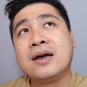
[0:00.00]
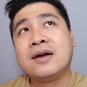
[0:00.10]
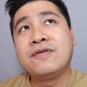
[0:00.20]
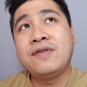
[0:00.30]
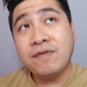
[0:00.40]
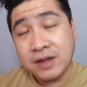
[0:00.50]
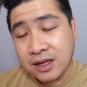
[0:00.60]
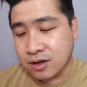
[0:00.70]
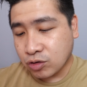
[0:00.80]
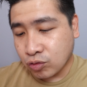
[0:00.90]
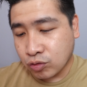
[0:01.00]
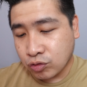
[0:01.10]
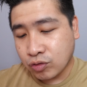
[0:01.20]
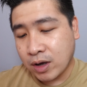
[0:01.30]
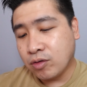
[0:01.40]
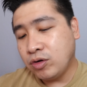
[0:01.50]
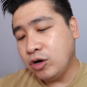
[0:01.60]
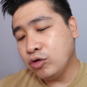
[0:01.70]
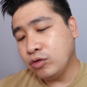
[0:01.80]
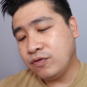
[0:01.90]
50 years old, you can
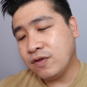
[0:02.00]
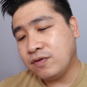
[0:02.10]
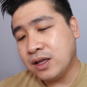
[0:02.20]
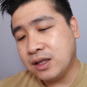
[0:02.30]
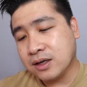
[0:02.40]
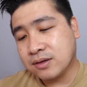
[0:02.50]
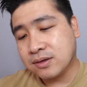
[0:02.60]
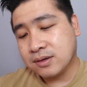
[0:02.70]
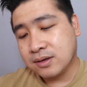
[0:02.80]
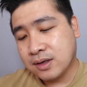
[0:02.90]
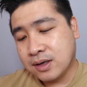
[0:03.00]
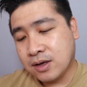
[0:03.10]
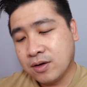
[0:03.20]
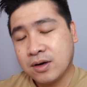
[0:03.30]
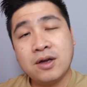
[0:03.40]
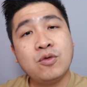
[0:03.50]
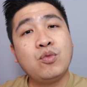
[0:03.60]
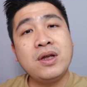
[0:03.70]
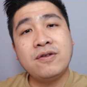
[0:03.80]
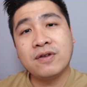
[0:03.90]
only loan 15 years. Okay,
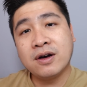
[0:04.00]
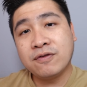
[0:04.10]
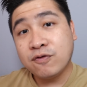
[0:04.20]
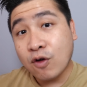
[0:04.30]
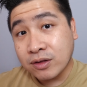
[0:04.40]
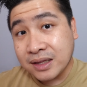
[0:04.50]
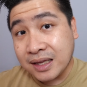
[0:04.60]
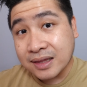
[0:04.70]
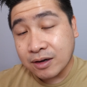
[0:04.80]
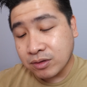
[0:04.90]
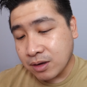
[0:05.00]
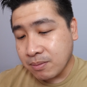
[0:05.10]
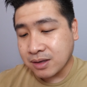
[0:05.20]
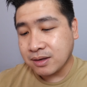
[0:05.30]
with a 14,000 max